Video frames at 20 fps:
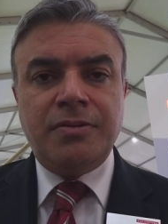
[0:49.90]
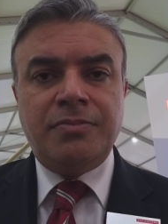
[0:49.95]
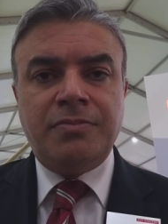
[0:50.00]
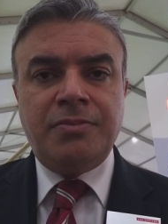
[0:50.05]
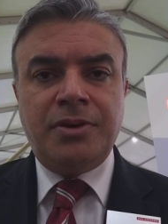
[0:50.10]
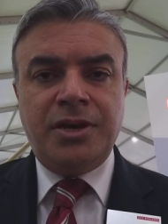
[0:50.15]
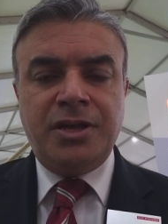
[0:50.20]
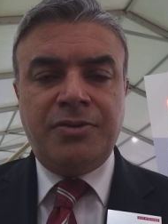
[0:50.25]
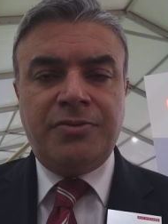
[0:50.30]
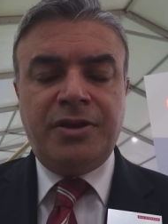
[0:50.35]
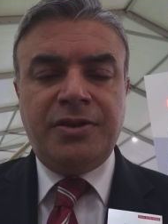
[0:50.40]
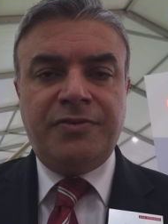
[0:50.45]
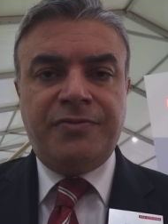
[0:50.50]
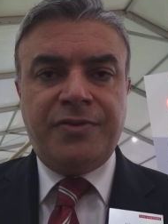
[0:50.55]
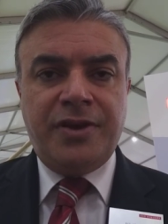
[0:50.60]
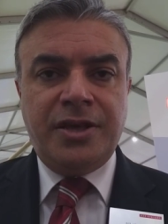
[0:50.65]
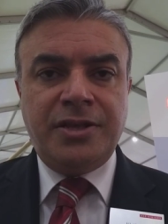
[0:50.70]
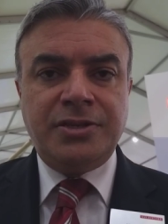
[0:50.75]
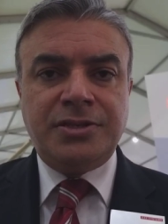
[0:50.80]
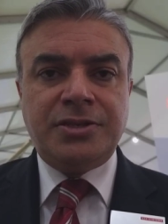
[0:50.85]
Mahindra
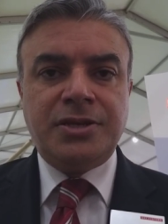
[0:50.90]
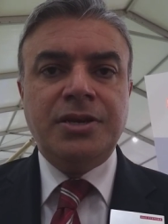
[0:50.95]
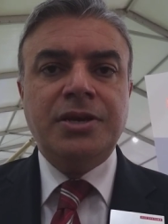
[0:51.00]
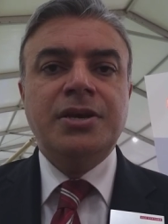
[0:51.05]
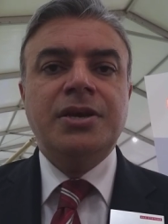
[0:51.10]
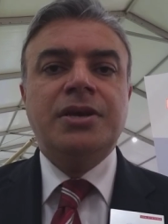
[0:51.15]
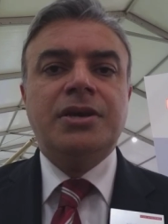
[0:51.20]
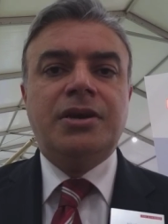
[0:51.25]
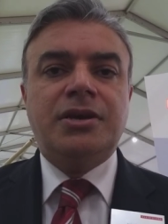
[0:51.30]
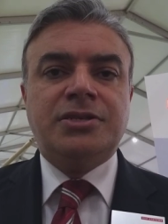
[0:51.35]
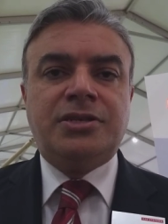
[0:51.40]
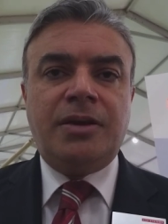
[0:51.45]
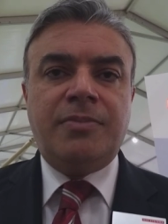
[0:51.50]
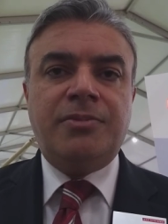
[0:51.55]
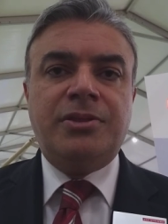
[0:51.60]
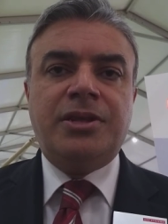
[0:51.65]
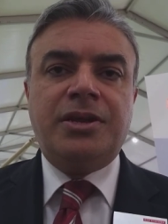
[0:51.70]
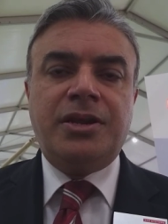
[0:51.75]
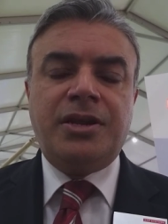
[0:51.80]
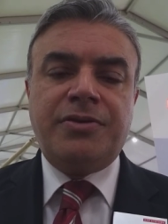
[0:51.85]
Defense,
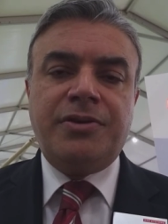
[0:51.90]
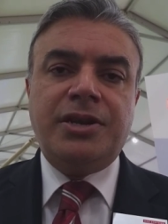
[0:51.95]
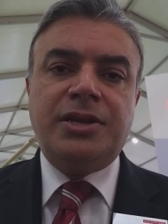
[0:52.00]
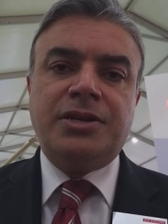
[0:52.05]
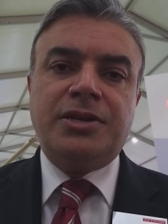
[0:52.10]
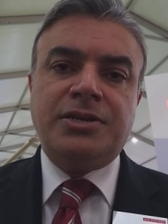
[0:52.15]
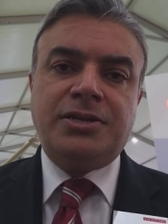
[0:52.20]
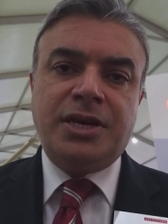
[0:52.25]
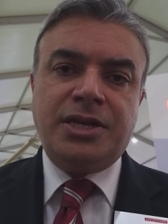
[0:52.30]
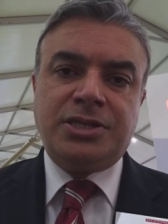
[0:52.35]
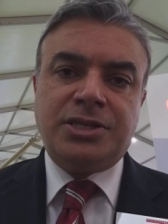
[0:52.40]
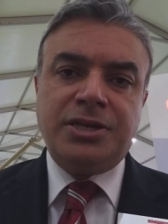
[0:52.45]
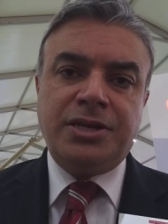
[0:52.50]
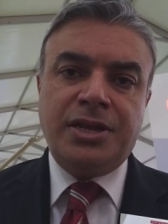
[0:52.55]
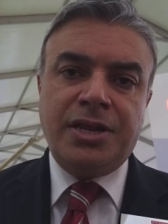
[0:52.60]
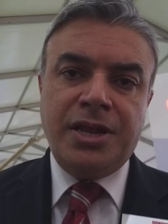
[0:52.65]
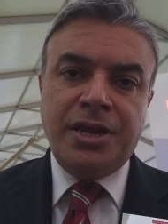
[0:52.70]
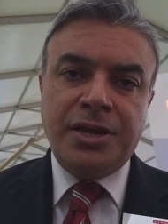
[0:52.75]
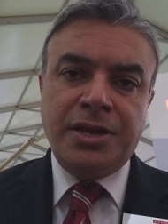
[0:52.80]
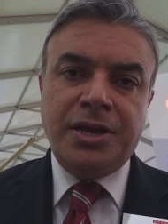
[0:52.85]
assembled, integrated, and tested
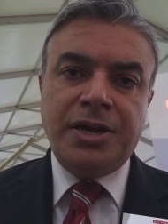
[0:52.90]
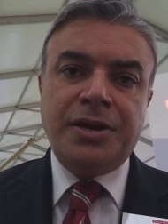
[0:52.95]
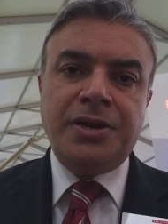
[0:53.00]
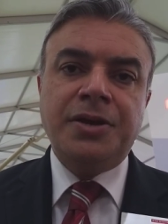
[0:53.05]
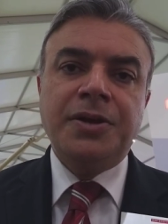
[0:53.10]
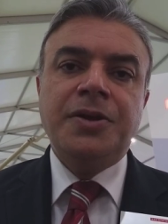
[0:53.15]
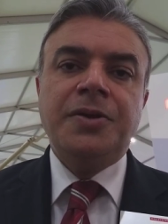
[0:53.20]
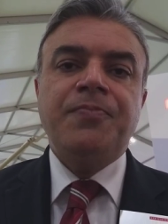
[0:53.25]
in India.